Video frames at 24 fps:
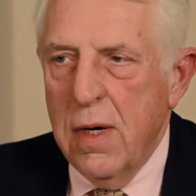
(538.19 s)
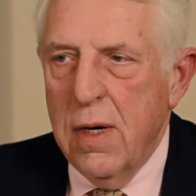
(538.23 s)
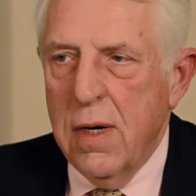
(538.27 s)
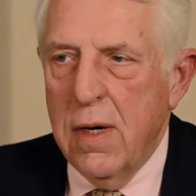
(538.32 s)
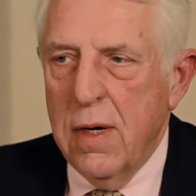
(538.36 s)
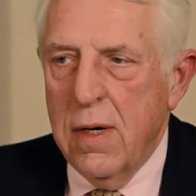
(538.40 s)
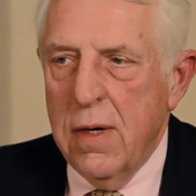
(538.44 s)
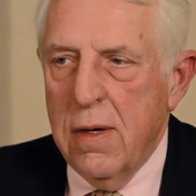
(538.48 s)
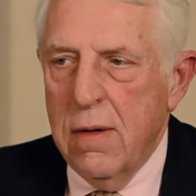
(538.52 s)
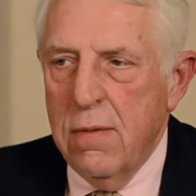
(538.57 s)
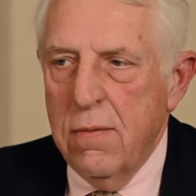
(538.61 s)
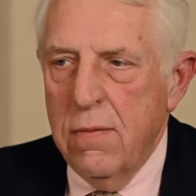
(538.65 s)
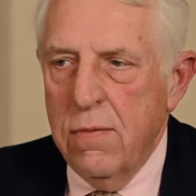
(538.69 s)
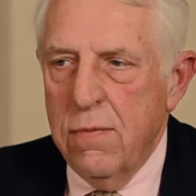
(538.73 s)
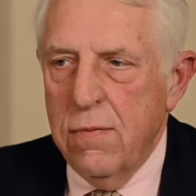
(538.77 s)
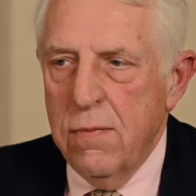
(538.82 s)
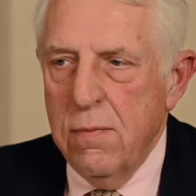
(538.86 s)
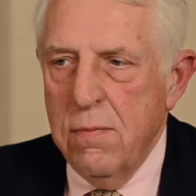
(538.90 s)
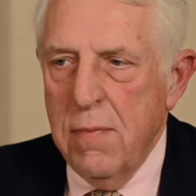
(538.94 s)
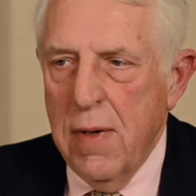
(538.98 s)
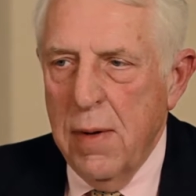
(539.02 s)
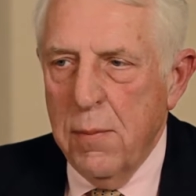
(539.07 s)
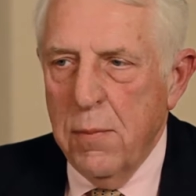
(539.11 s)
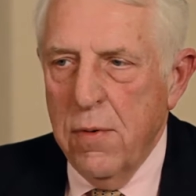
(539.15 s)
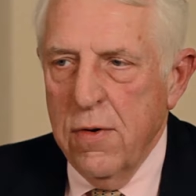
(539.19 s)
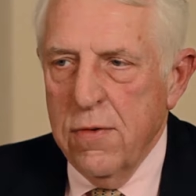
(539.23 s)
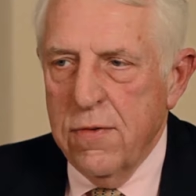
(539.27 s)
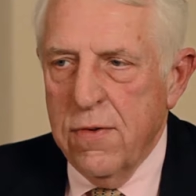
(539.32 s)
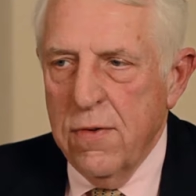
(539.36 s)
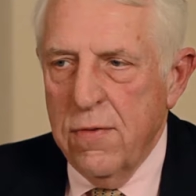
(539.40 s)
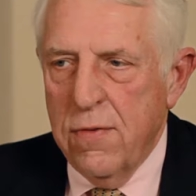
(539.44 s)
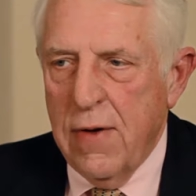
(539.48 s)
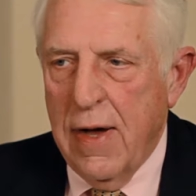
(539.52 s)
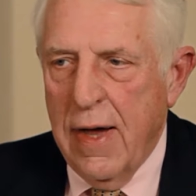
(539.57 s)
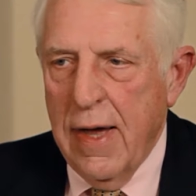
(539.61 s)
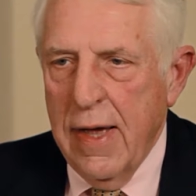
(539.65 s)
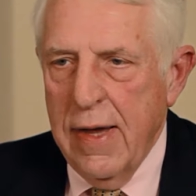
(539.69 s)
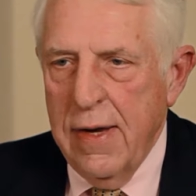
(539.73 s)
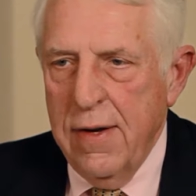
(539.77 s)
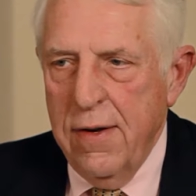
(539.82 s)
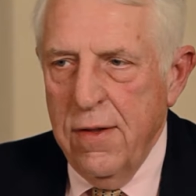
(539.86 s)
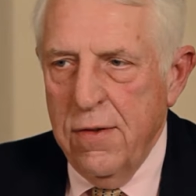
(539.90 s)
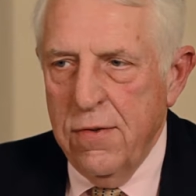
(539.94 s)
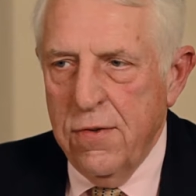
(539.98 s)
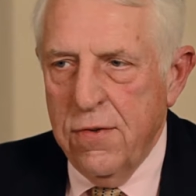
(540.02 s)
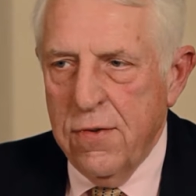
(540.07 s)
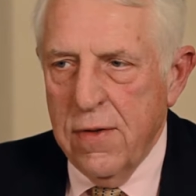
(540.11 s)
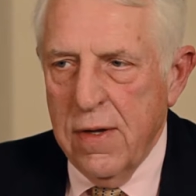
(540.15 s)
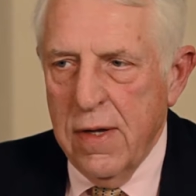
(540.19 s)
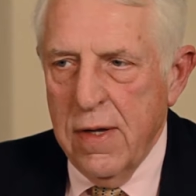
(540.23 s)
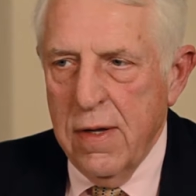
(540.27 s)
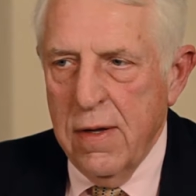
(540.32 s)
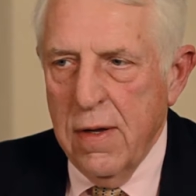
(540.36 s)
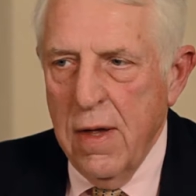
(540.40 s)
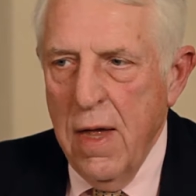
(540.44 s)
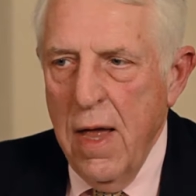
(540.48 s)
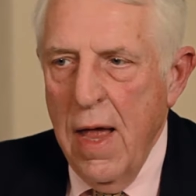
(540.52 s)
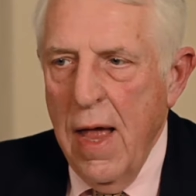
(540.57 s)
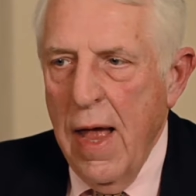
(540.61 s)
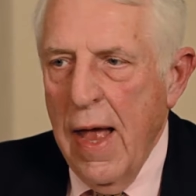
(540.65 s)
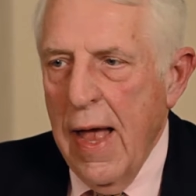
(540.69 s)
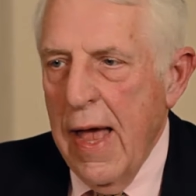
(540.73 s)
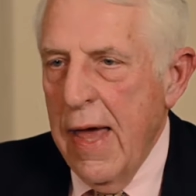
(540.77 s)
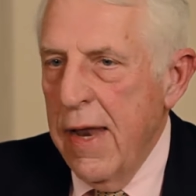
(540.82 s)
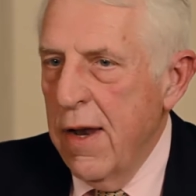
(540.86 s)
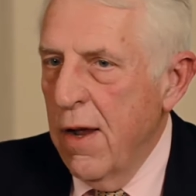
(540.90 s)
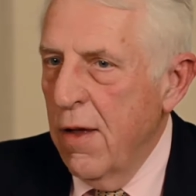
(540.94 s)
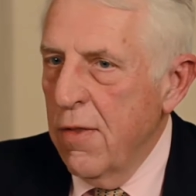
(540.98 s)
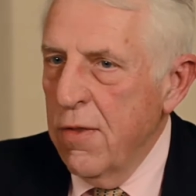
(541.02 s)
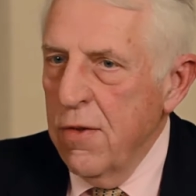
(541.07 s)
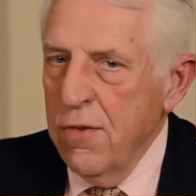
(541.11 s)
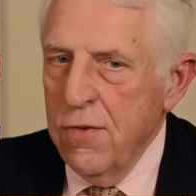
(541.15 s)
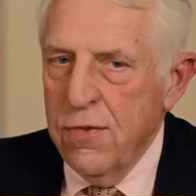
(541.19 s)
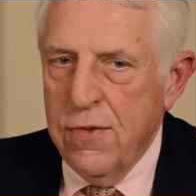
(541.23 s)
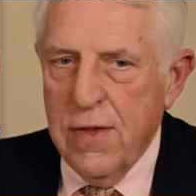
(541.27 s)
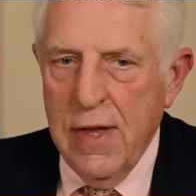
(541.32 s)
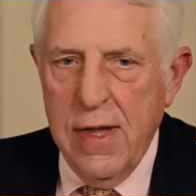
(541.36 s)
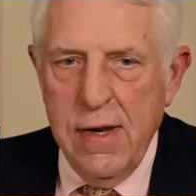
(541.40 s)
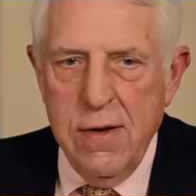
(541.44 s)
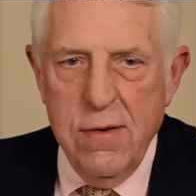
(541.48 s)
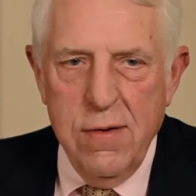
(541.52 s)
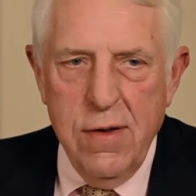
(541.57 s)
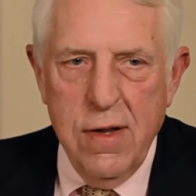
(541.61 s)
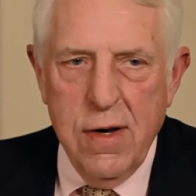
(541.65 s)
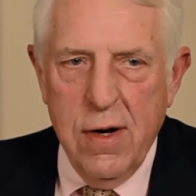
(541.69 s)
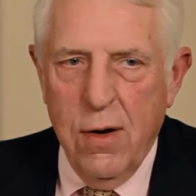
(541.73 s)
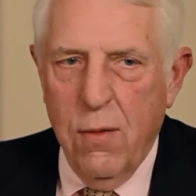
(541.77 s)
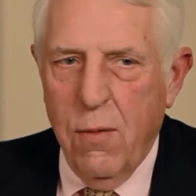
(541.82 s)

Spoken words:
of members of IEDC and others that,